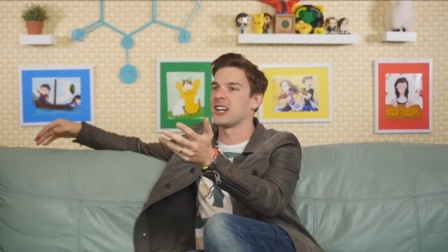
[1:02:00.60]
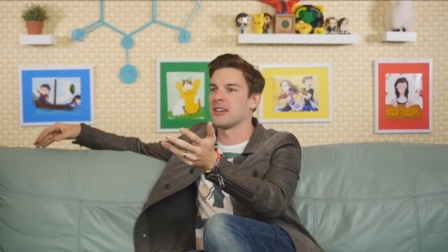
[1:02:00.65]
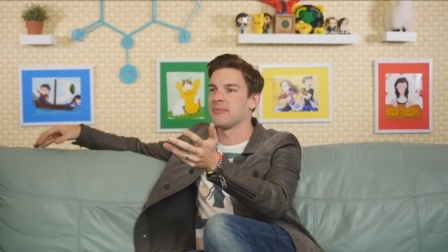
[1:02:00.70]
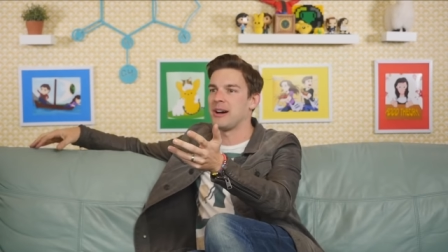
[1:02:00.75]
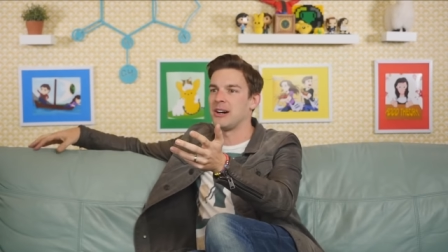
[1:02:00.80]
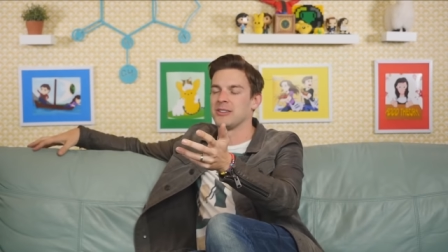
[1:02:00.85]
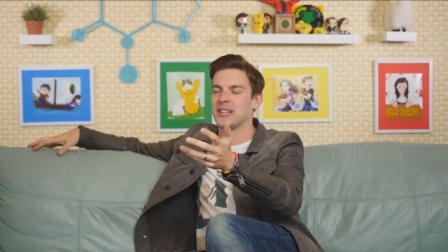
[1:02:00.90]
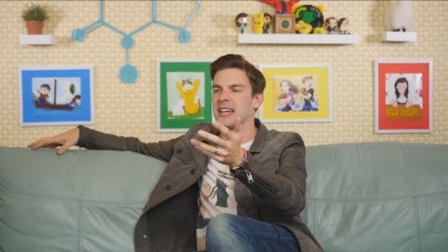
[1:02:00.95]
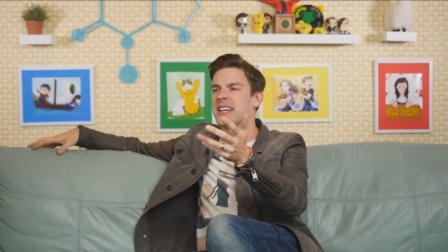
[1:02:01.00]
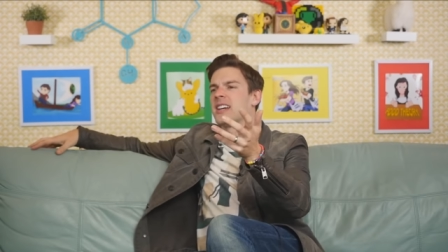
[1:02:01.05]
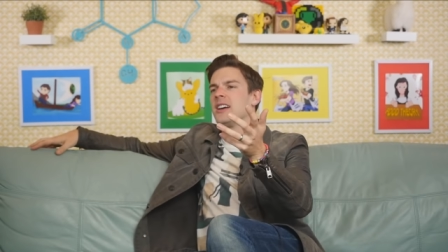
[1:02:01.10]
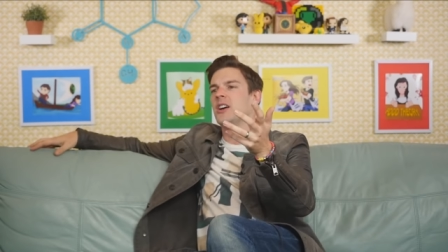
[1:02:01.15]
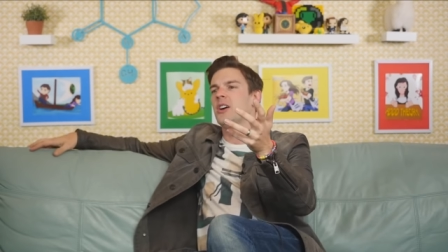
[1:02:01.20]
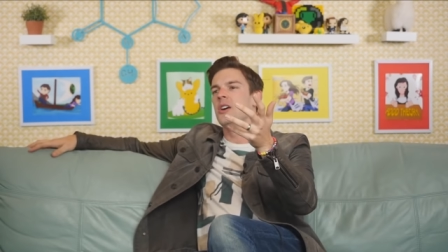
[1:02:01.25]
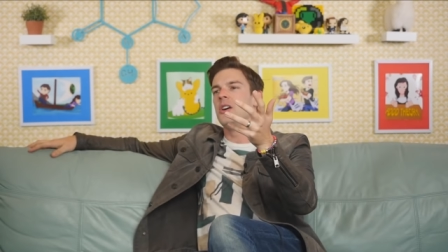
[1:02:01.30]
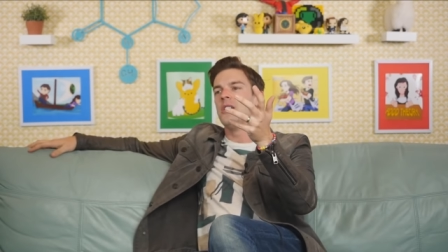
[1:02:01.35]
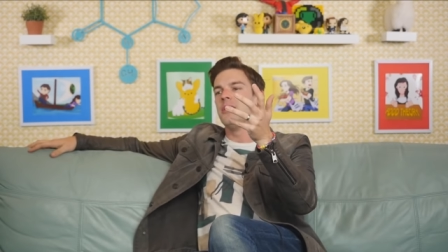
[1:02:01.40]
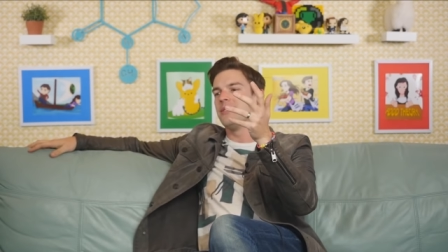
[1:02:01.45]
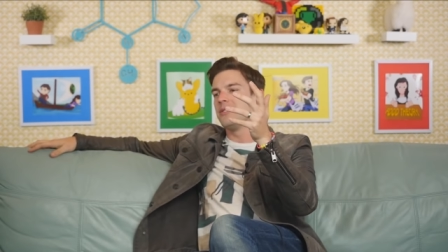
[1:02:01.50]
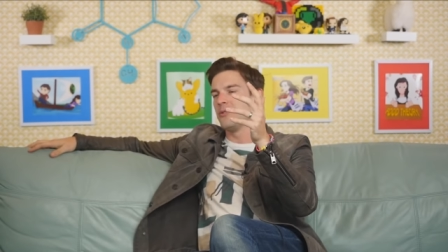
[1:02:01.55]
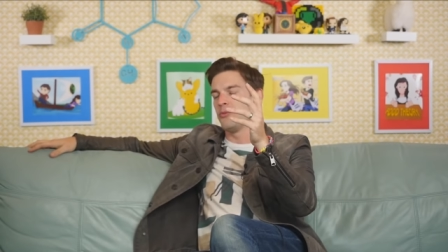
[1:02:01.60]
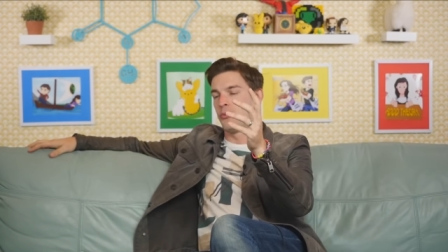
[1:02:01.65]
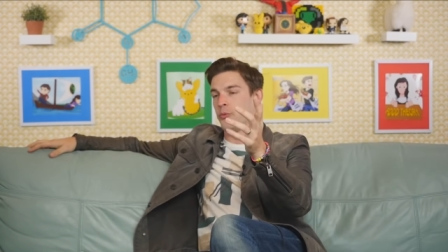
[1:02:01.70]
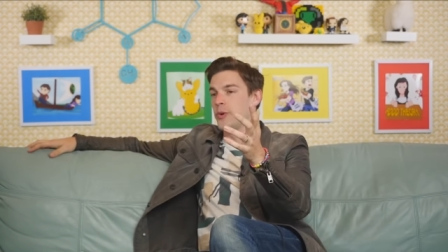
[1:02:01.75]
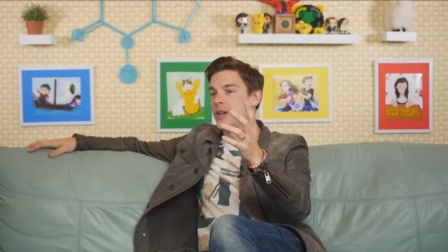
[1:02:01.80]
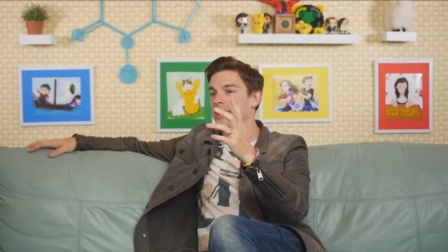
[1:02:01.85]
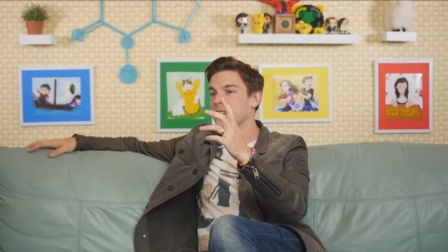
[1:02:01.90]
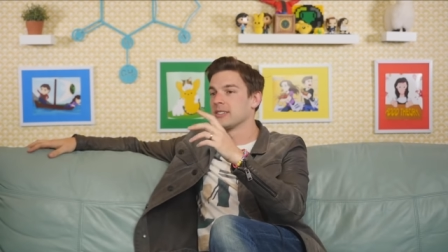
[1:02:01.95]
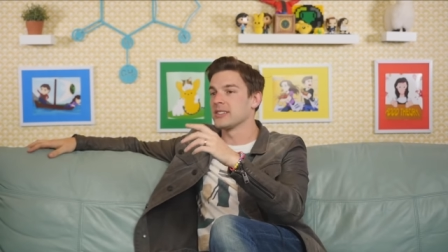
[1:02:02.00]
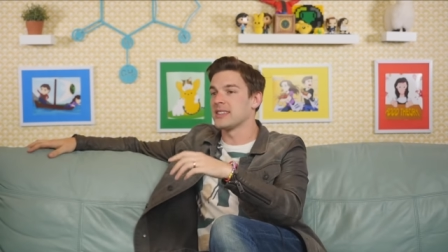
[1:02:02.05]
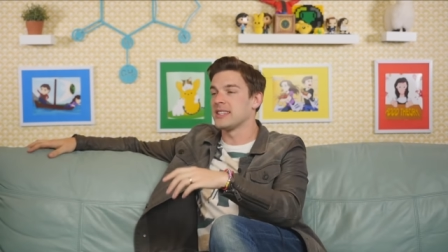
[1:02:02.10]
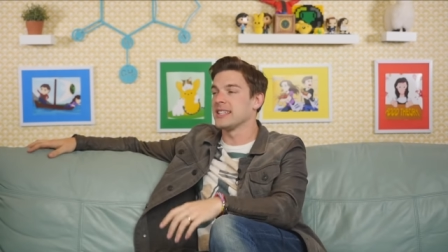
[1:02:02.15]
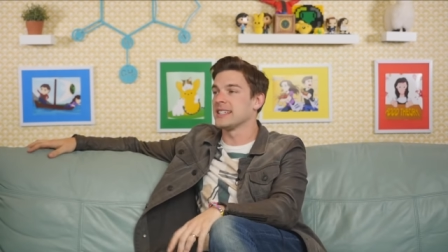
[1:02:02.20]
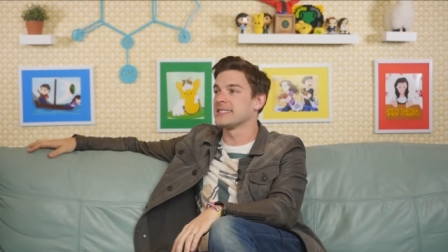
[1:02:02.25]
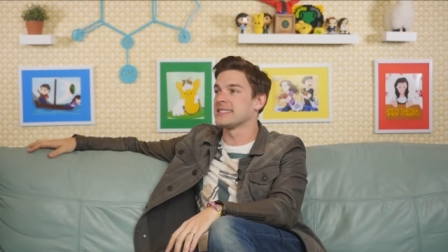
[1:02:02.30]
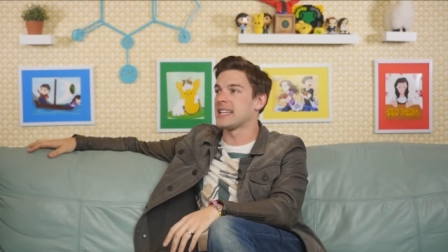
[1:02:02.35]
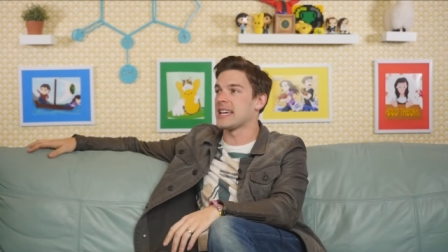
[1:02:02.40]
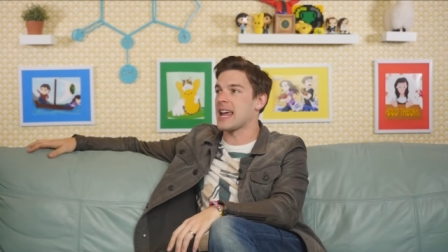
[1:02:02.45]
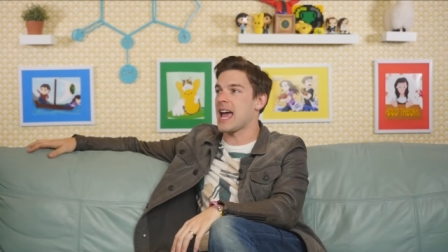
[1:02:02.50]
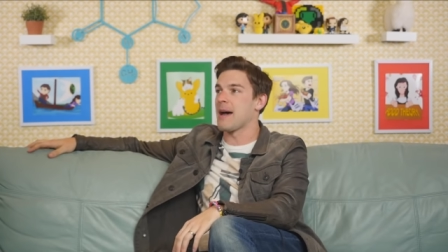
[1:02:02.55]
about like weird
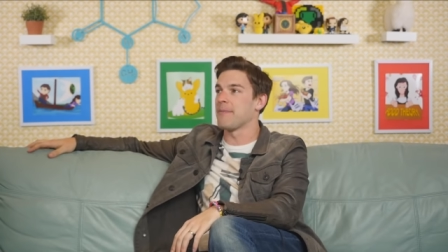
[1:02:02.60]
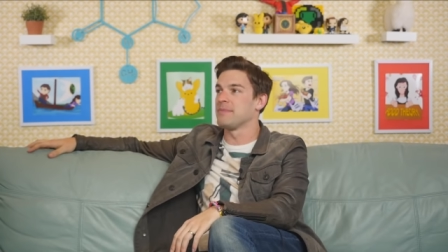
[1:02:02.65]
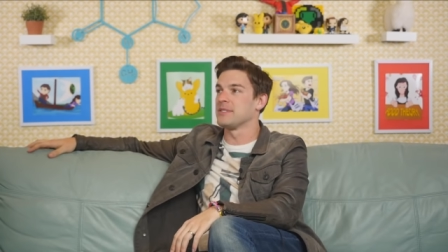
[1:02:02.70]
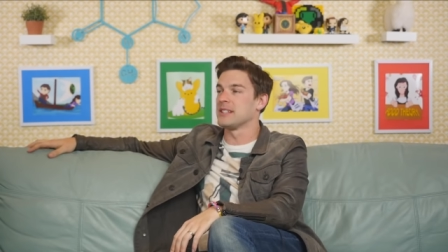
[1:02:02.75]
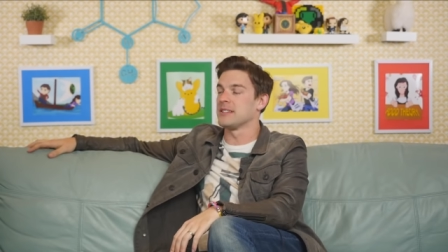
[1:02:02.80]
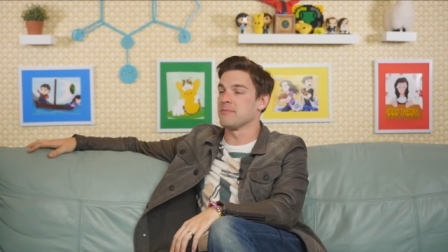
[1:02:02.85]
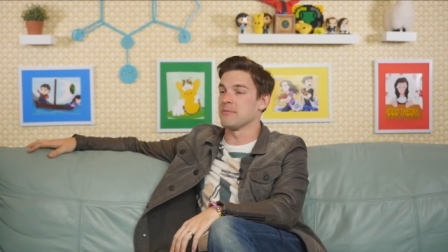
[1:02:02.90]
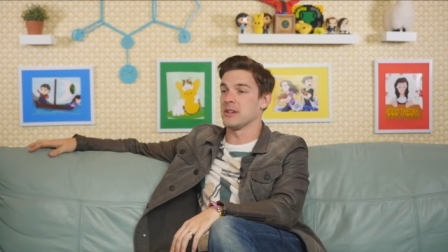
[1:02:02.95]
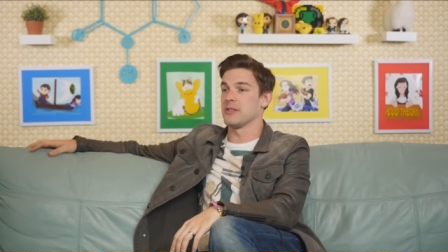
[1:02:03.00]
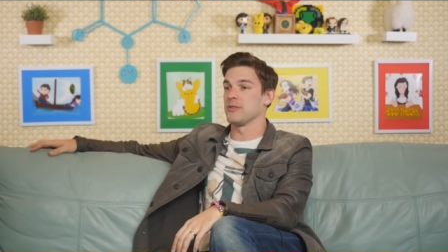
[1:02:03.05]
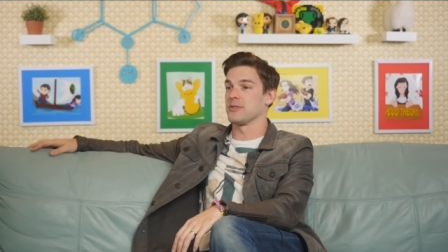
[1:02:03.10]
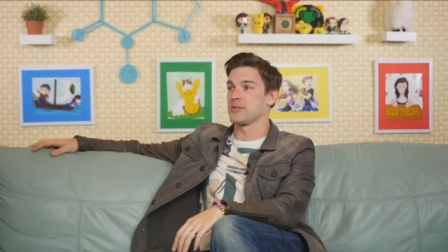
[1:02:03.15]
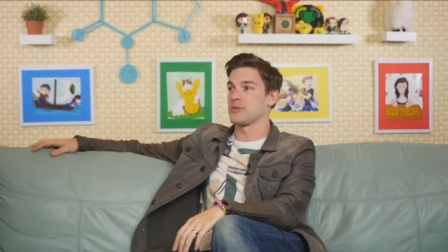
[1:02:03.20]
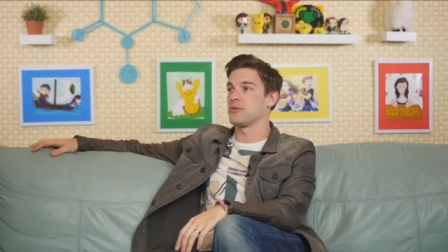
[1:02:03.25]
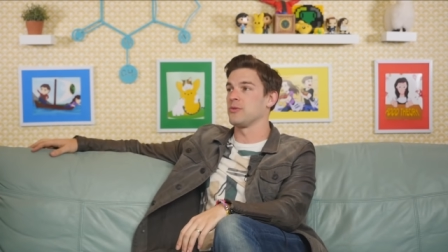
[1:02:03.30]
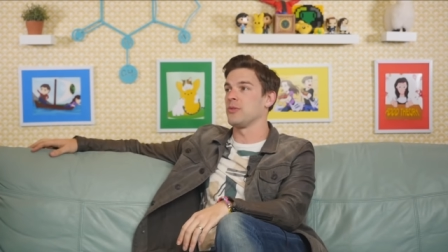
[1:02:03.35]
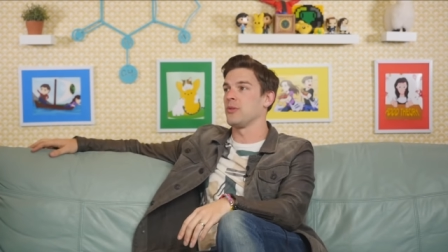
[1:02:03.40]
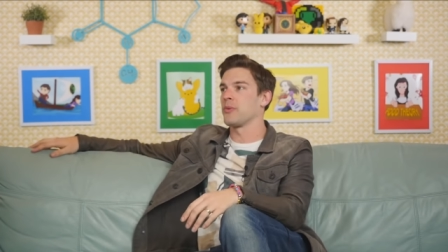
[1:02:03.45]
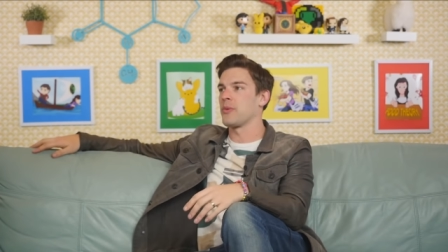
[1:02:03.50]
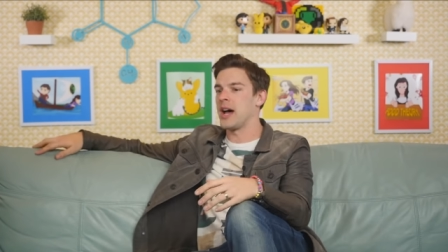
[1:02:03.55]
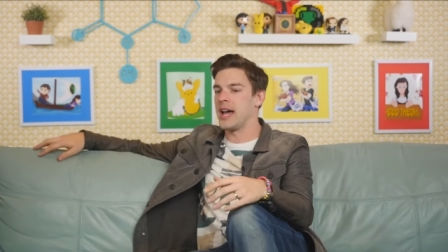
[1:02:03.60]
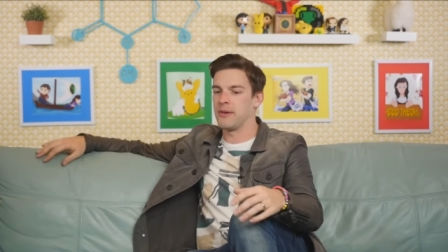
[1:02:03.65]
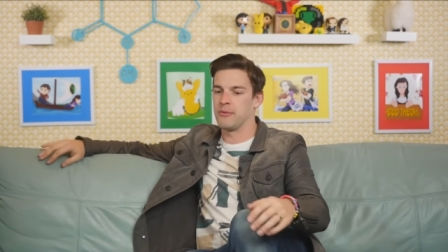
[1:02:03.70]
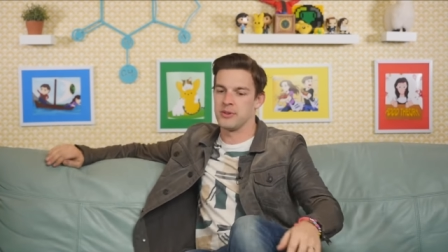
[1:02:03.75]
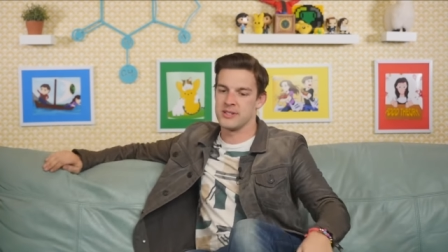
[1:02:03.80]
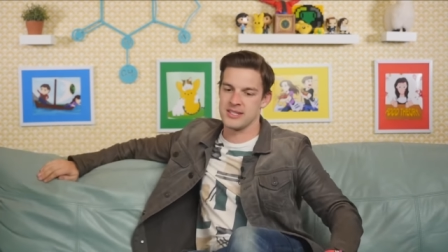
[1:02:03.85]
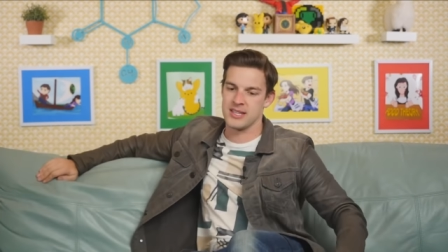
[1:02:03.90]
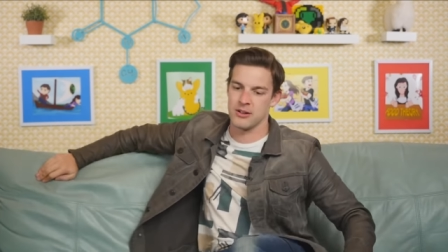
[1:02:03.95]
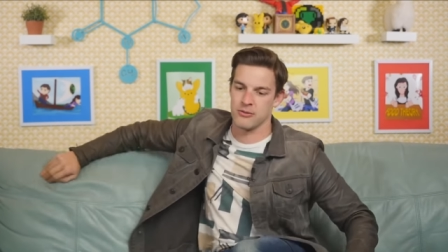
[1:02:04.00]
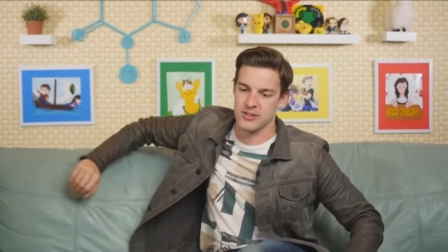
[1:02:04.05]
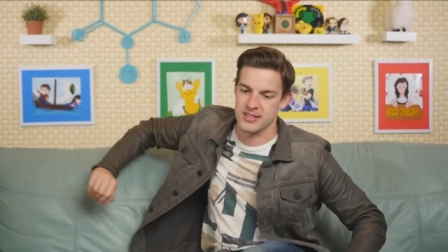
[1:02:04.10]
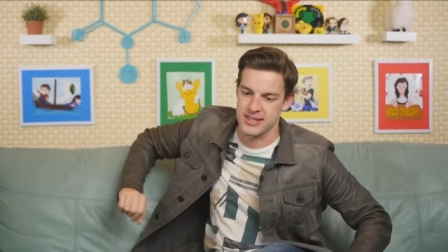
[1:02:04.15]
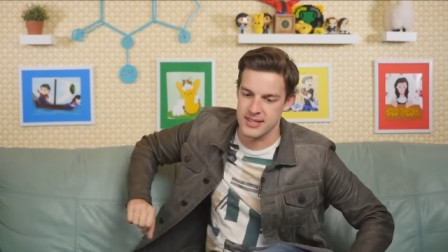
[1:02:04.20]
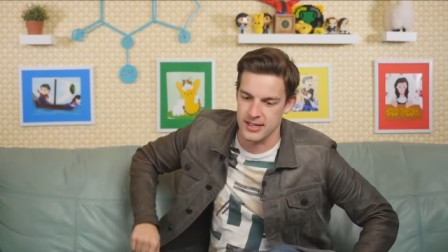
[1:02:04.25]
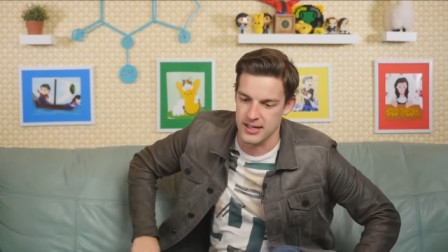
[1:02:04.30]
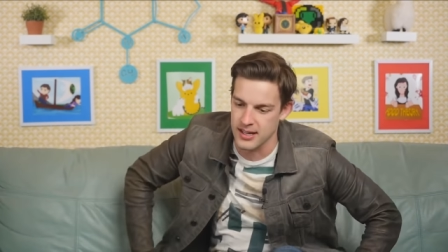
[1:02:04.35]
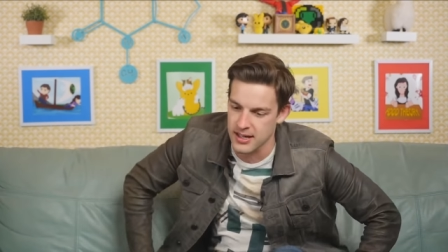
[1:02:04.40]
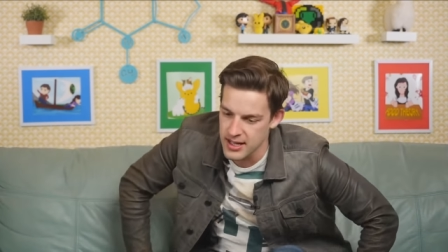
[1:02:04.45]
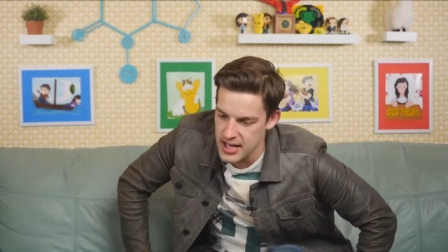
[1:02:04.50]
things that happened in middle school right was there was the